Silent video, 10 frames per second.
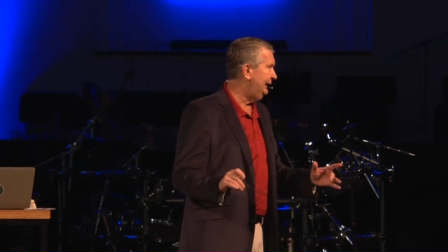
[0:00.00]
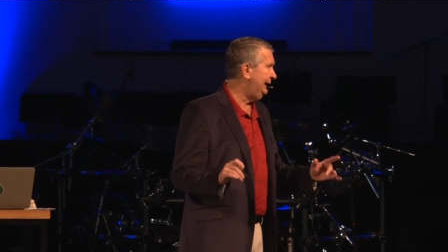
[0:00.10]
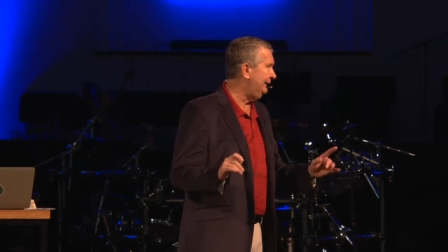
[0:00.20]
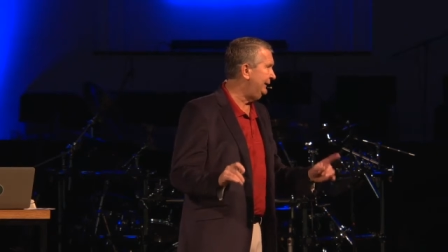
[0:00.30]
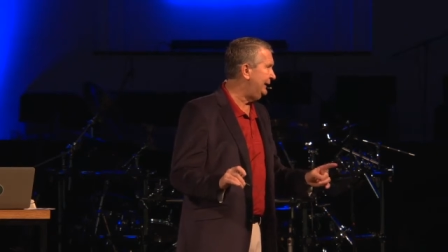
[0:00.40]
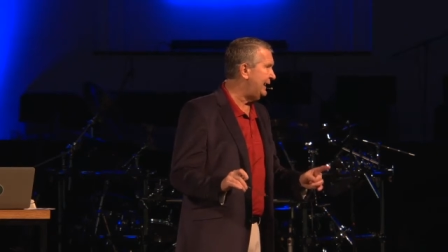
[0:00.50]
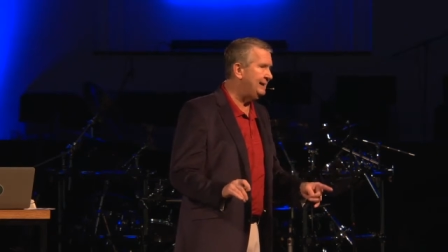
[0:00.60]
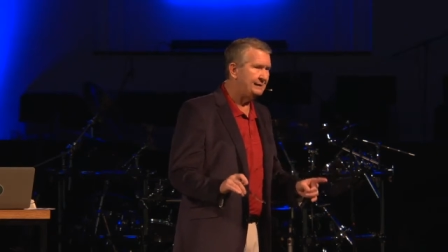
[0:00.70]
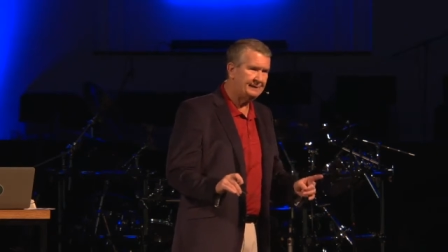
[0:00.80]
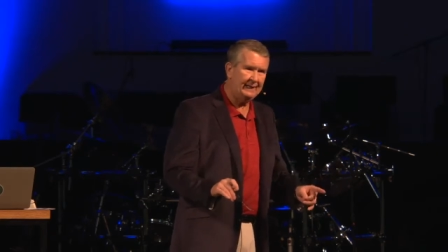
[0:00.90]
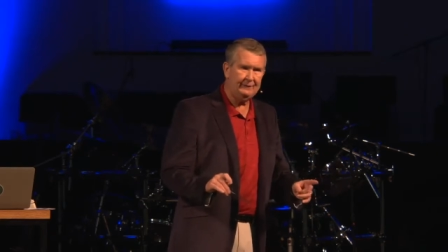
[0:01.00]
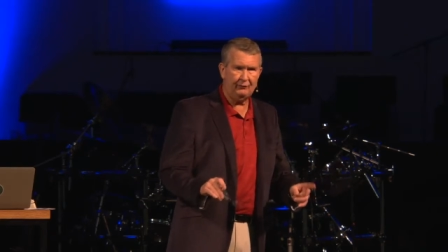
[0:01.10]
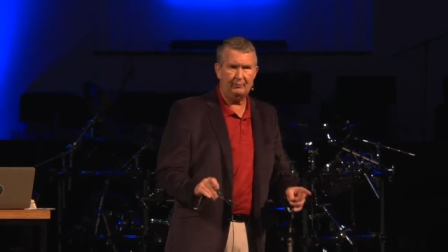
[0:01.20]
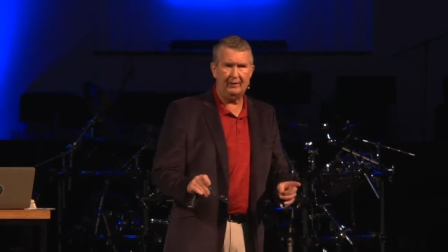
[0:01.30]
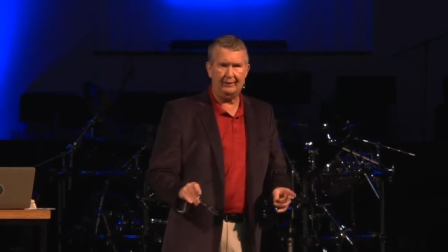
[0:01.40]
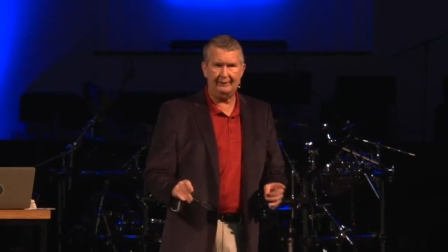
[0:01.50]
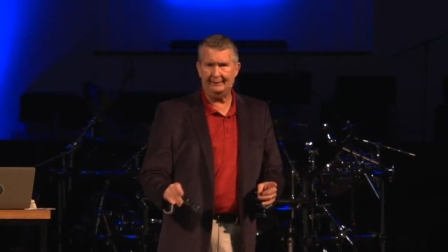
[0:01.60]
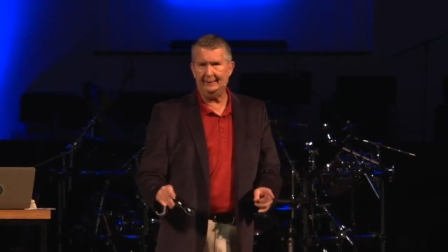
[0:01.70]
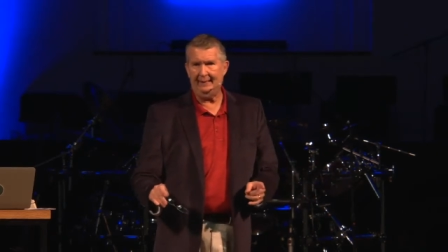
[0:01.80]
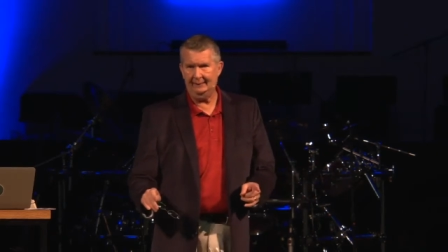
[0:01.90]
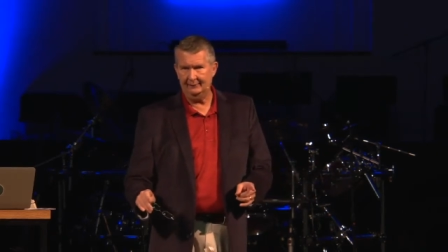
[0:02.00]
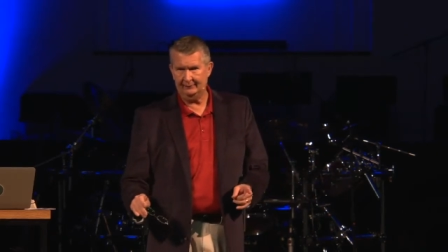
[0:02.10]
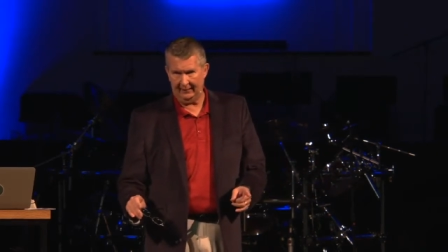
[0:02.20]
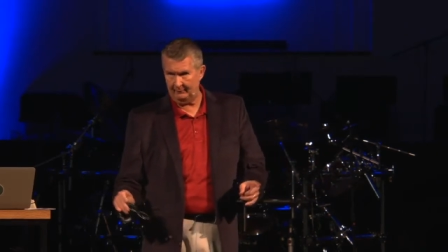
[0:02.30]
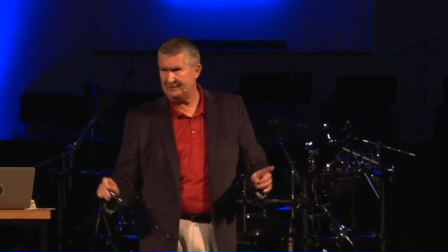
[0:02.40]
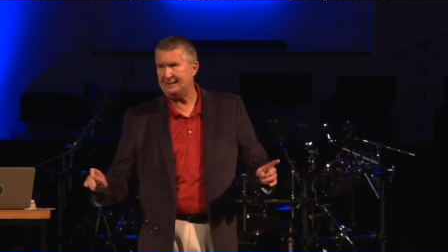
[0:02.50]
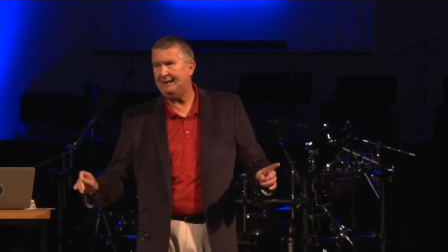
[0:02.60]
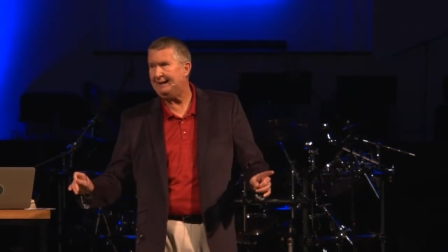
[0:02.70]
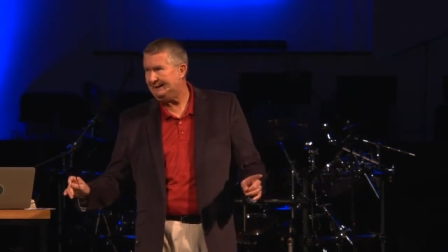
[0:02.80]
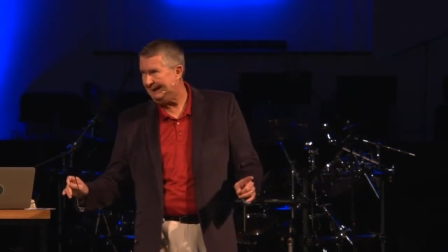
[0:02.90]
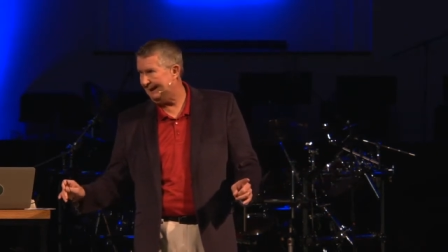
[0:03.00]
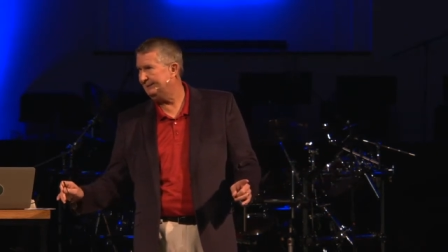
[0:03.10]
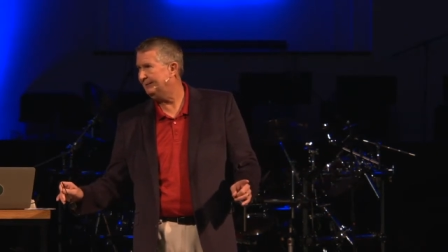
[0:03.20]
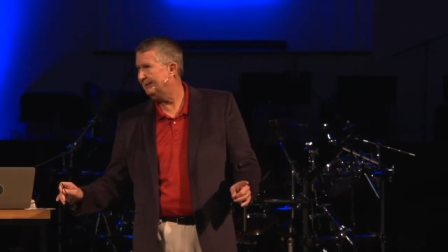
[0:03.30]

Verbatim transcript: in the United States of America today. Now, let me say it again.